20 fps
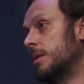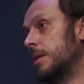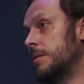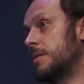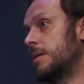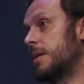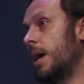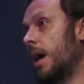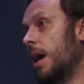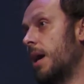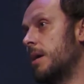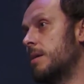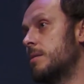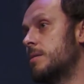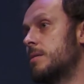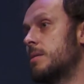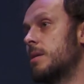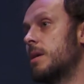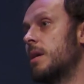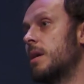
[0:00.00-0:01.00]
this
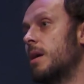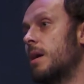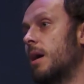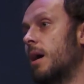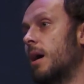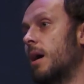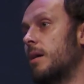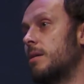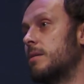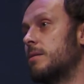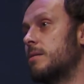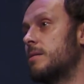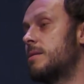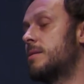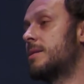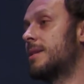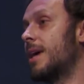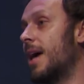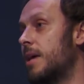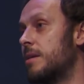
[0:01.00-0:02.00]
case, uh,
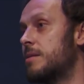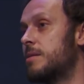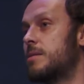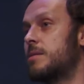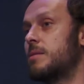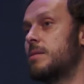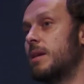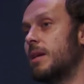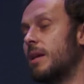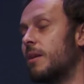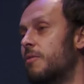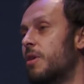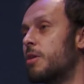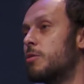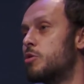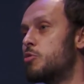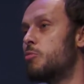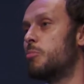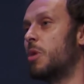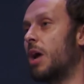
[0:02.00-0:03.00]
says in a very
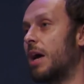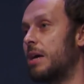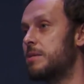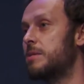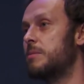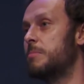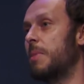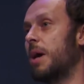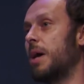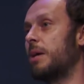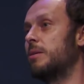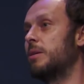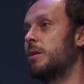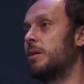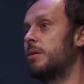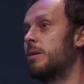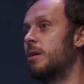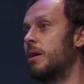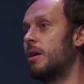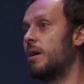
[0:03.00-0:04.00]
surprised
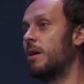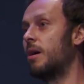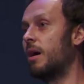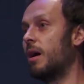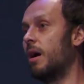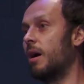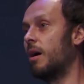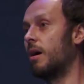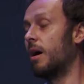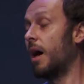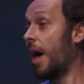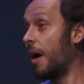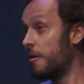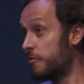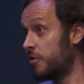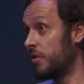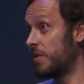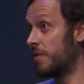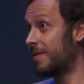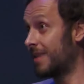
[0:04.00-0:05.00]
manner, uh,
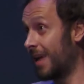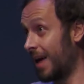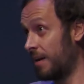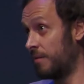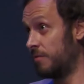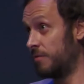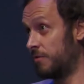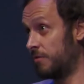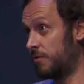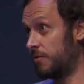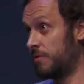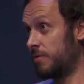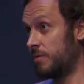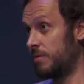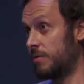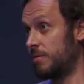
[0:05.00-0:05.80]
every tenth,